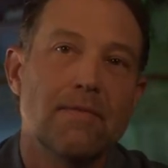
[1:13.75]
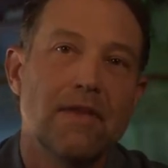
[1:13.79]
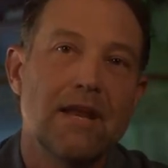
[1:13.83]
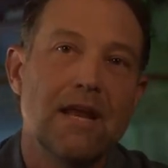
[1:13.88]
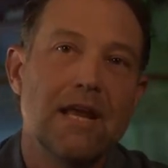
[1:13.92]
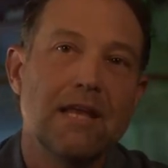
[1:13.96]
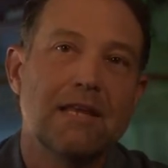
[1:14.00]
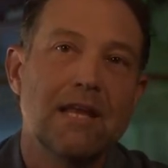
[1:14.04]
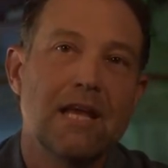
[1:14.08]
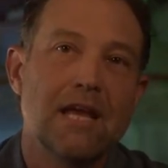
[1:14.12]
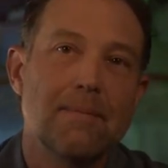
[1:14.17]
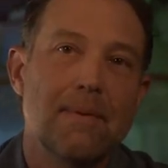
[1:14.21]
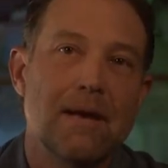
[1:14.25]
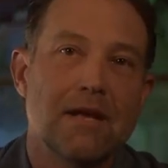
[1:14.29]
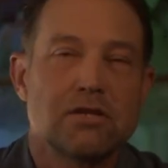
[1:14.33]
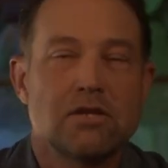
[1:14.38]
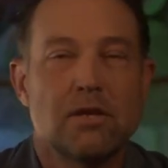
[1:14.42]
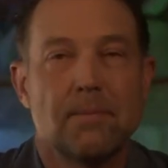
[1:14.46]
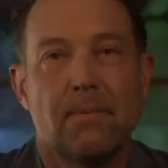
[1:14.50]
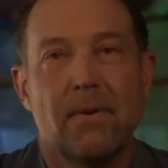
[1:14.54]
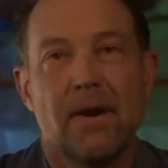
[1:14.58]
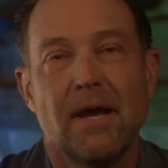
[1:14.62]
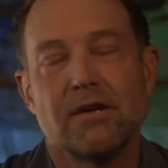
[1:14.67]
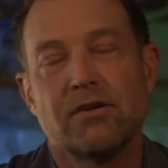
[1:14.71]
the neat thing about
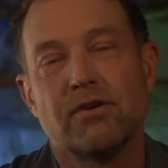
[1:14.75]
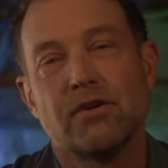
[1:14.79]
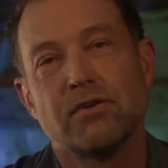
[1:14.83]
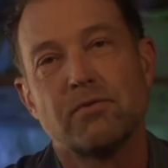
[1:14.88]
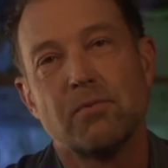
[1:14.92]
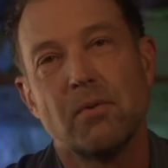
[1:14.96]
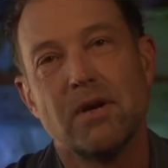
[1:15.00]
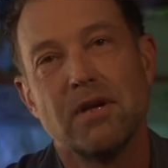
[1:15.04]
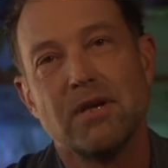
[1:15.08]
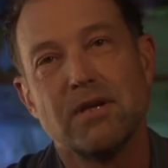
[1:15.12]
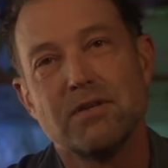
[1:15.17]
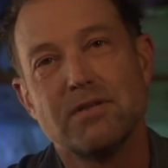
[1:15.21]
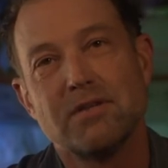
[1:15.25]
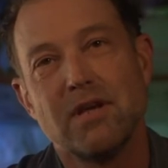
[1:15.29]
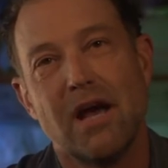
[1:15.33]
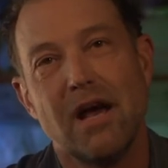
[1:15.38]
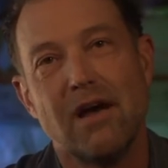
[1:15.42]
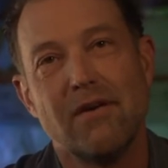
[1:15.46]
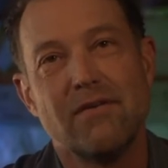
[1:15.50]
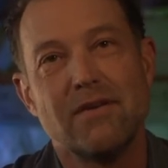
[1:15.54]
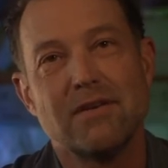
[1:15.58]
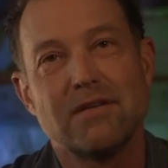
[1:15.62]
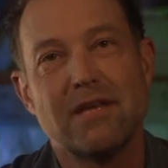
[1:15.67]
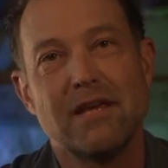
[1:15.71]
suppressors was,
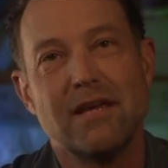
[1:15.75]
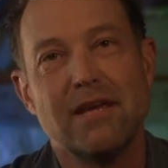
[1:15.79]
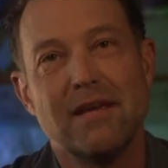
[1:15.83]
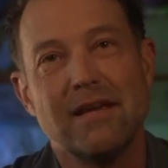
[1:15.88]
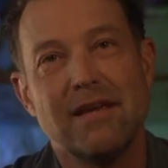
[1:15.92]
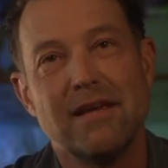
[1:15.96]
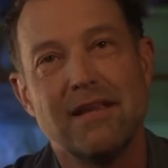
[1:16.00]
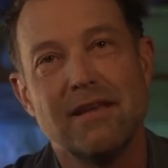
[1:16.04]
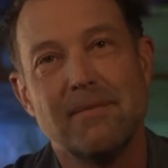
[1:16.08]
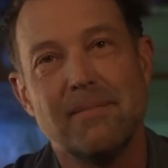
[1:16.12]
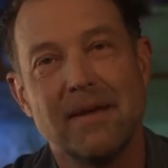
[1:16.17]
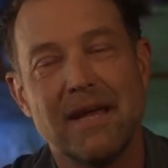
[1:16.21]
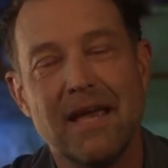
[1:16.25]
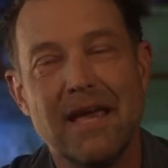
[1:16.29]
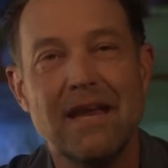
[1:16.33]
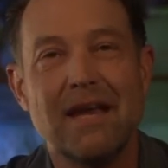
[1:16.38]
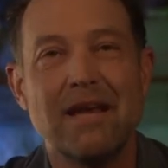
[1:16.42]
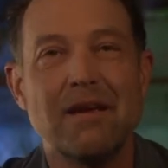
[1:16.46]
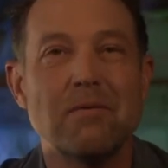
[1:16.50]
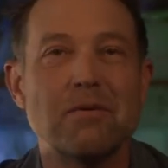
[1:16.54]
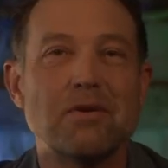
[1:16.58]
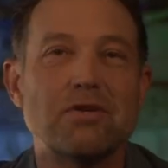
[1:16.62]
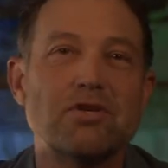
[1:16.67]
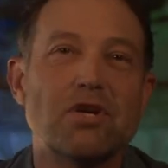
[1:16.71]
obviously in the
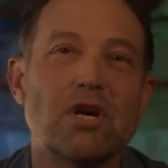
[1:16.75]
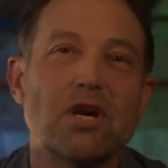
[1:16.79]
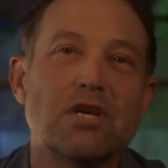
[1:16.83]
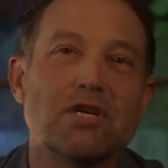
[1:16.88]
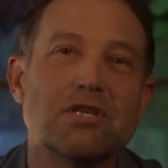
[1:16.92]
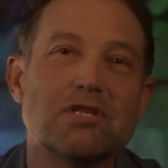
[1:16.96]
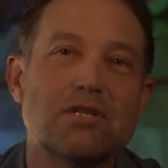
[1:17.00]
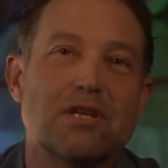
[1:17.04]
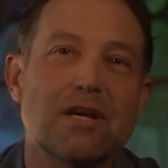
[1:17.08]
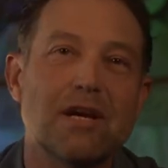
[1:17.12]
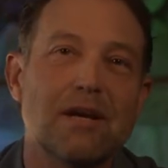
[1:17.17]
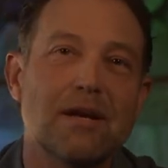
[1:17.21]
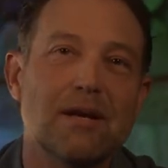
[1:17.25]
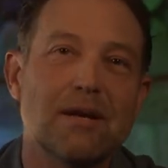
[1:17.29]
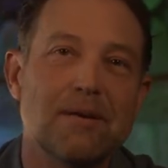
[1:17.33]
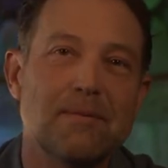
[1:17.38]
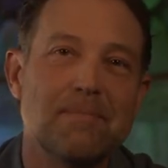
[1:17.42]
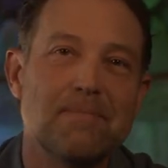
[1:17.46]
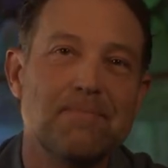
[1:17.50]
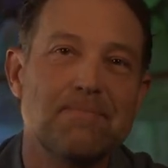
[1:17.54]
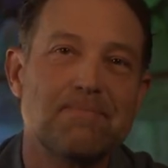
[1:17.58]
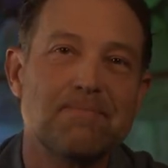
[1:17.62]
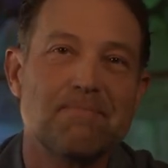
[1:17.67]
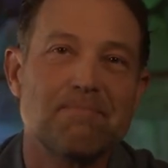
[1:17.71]
beginning, was just to
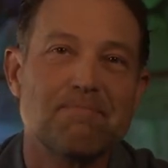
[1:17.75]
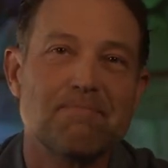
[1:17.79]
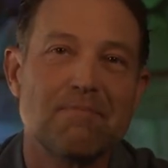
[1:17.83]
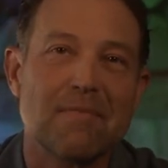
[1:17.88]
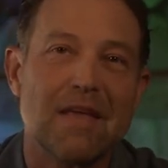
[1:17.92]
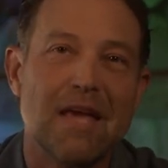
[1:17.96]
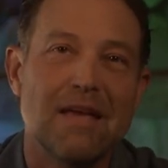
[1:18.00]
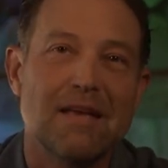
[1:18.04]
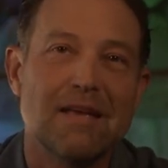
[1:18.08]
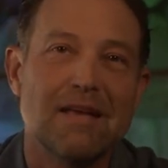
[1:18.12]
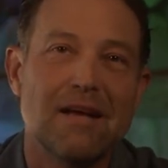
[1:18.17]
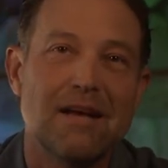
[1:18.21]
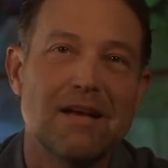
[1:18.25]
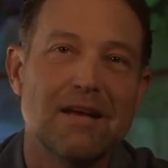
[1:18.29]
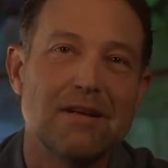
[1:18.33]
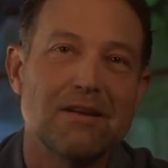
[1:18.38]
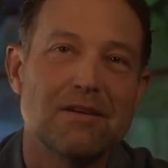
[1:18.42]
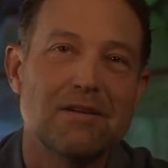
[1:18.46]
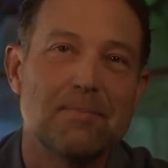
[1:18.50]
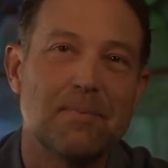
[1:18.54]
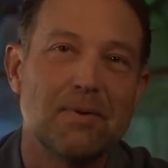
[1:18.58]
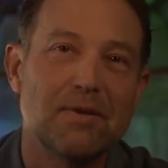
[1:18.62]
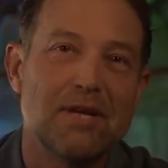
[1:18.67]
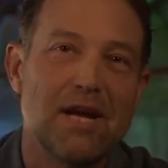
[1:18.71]

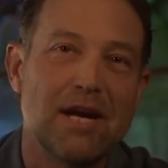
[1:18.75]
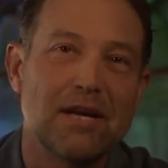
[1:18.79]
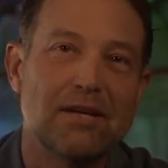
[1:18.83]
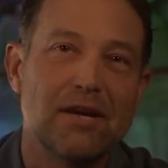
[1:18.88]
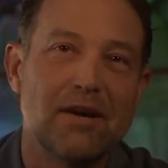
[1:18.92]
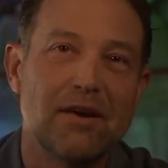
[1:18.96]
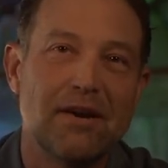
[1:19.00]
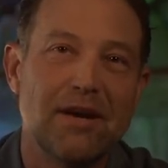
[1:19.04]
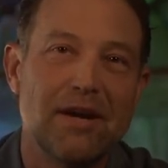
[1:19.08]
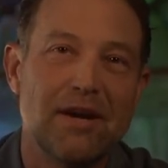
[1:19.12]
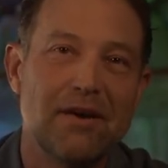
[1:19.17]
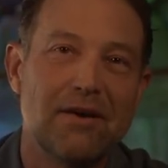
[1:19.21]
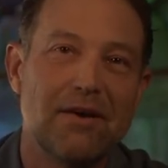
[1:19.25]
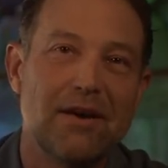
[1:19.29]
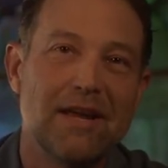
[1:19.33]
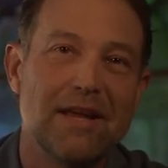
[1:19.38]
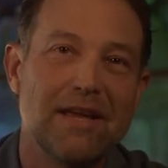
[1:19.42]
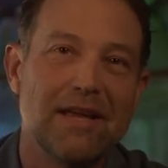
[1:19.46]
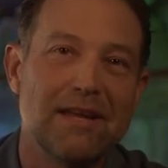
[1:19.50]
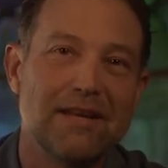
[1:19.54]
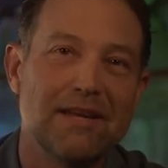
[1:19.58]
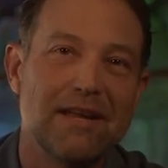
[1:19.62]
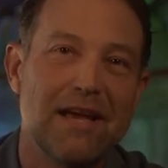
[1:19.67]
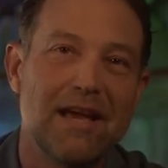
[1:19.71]
protect our
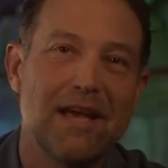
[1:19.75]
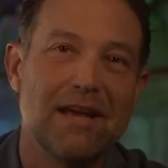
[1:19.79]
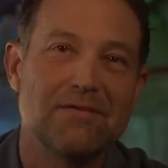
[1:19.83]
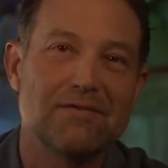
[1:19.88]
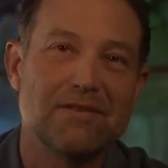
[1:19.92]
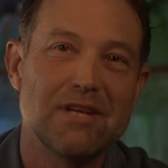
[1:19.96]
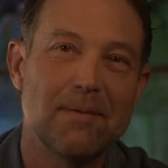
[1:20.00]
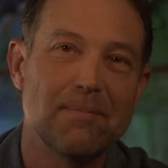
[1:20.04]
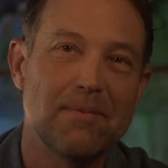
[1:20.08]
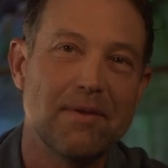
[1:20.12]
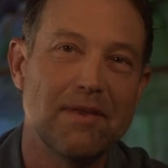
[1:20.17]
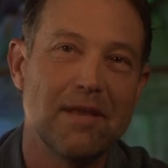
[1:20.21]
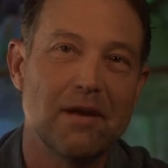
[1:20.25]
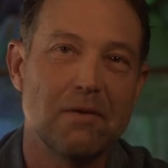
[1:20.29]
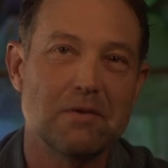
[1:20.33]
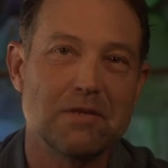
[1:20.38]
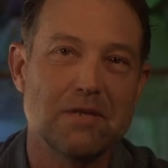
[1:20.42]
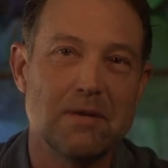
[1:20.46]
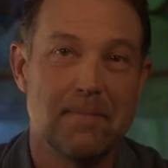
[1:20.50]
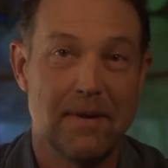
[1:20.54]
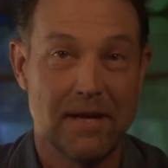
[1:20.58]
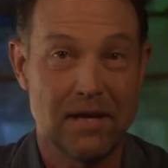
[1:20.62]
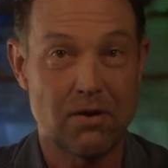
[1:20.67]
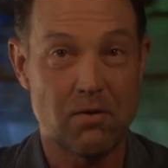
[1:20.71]
hearing and to have something that
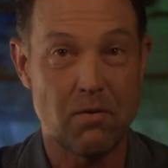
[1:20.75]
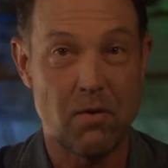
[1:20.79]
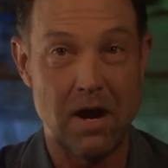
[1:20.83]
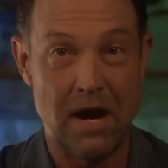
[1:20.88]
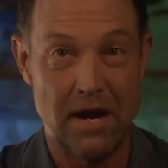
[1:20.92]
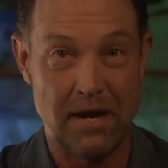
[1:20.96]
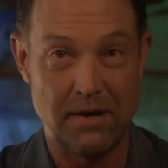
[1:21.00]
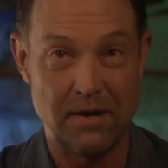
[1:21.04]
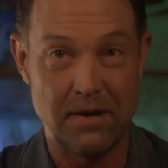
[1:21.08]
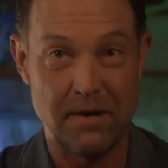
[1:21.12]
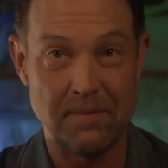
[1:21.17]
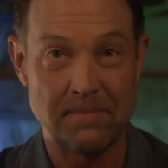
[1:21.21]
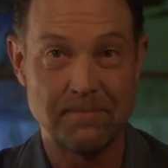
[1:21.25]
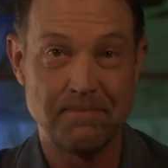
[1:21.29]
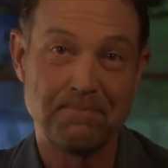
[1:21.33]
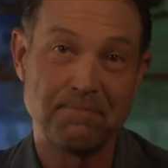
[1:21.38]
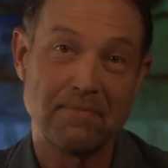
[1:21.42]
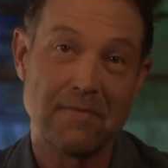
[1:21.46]
was a bit quieter.